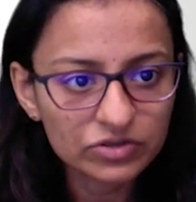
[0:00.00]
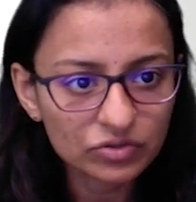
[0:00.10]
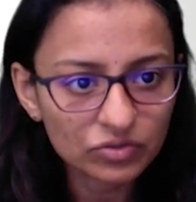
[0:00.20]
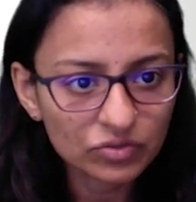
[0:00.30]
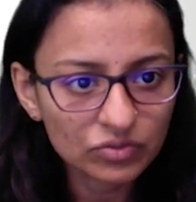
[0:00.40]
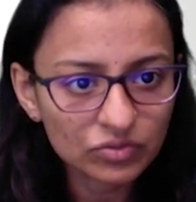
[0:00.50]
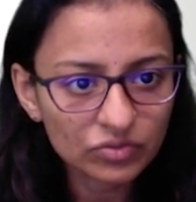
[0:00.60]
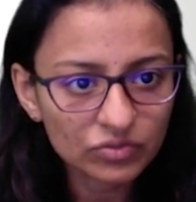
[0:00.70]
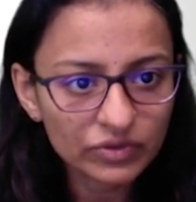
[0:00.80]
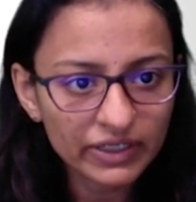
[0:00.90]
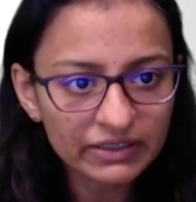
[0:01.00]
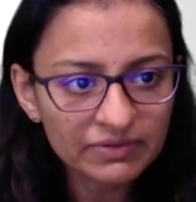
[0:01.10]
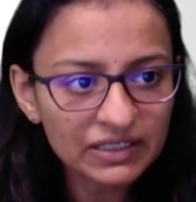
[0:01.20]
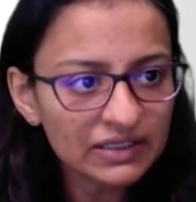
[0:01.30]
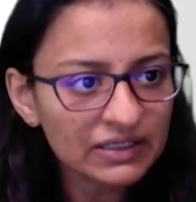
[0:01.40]
So let
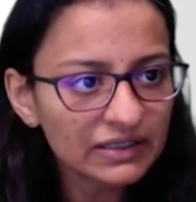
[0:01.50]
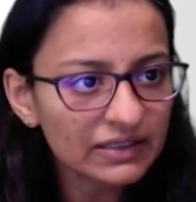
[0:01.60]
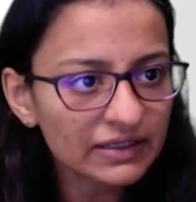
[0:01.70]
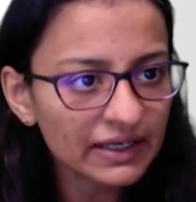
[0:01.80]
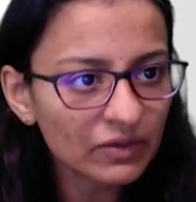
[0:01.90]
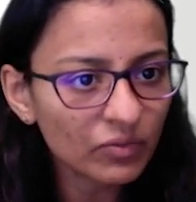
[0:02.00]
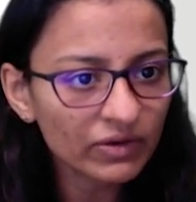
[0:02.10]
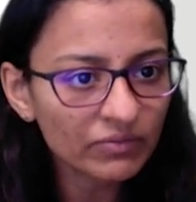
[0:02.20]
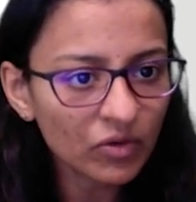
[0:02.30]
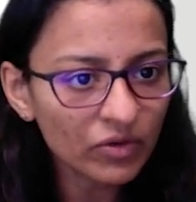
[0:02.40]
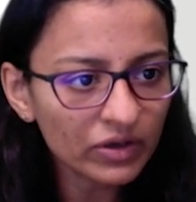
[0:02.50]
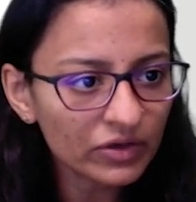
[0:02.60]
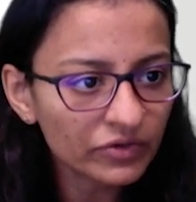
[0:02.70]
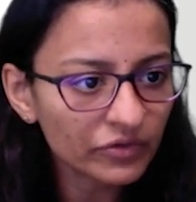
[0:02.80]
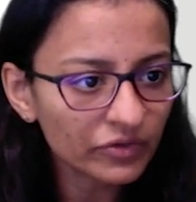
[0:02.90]
me take one more
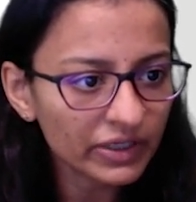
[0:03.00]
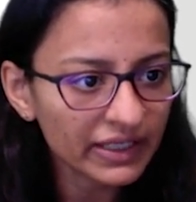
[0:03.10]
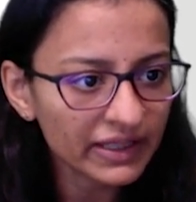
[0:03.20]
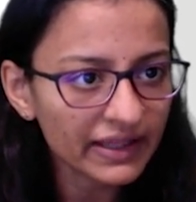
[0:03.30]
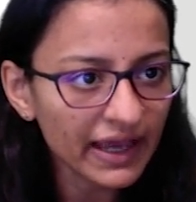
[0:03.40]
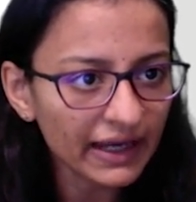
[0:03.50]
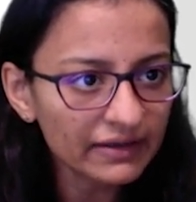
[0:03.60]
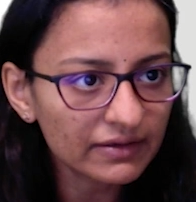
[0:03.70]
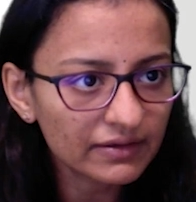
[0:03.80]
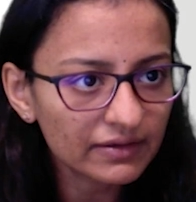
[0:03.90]
control in that.